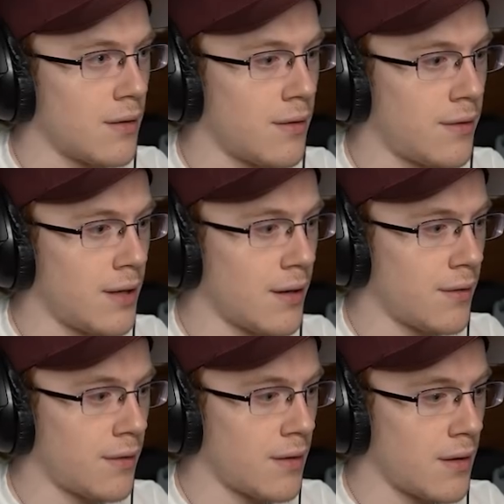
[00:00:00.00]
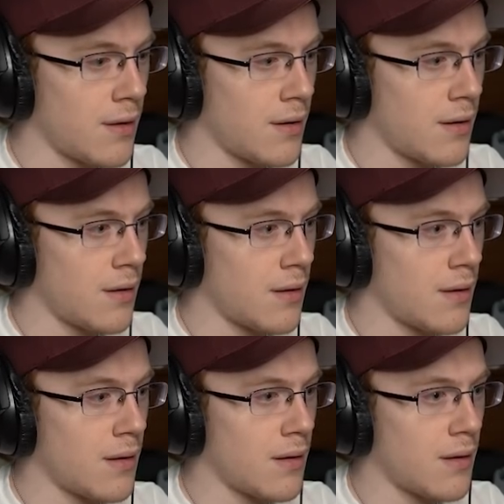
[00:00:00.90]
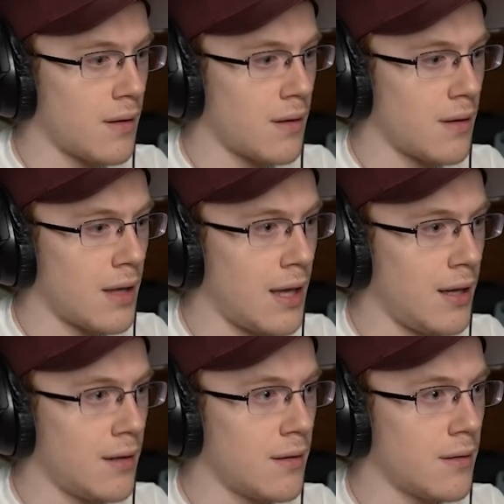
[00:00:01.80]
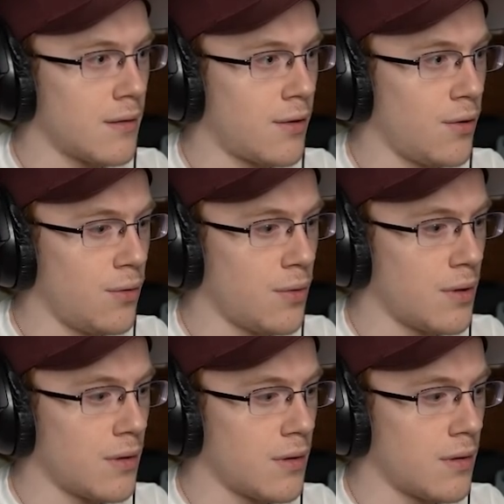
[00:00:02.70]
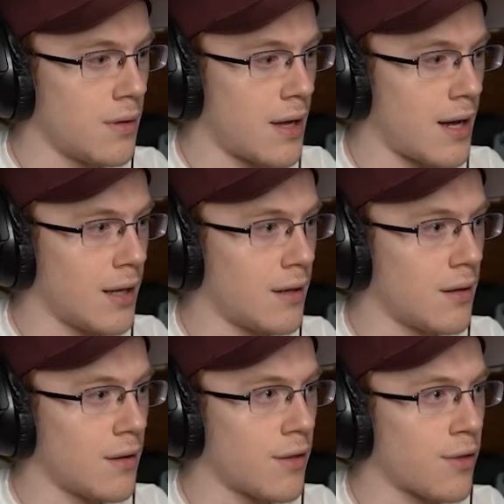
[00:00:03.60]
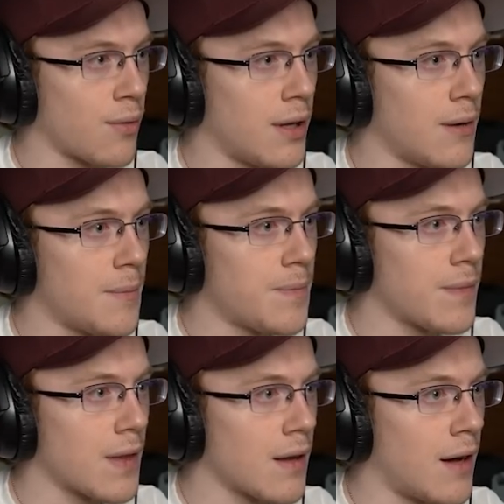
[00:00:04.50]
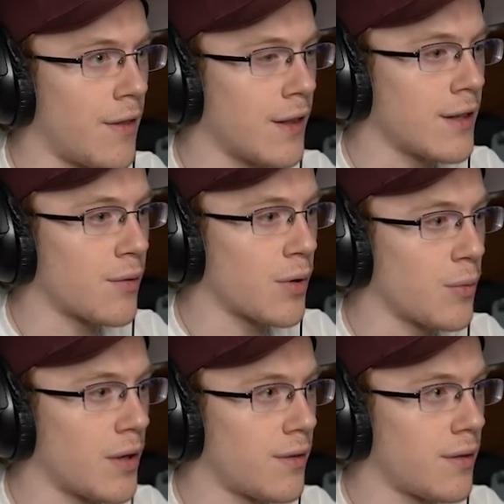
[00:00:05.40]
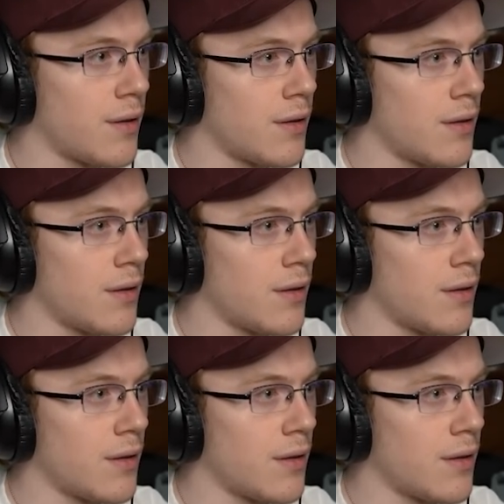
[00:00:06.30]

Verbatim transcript: 6, 8, 2, 9, 3. I think that's what it was.